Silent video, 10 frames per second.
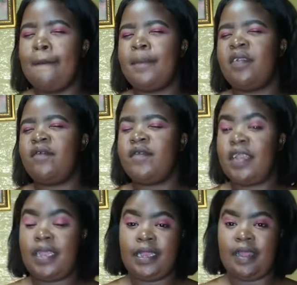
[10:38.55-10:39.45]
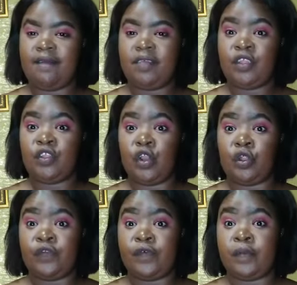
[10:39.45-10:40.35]
But funny enough, it's
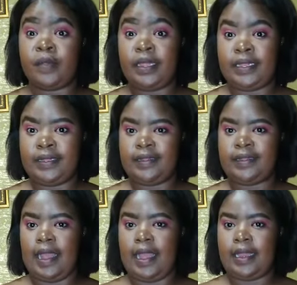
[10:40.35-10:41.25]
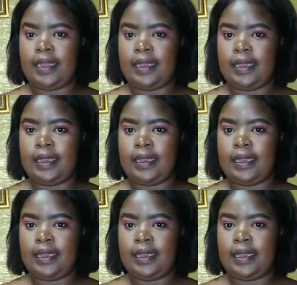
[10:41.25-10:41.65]
locked from the inside.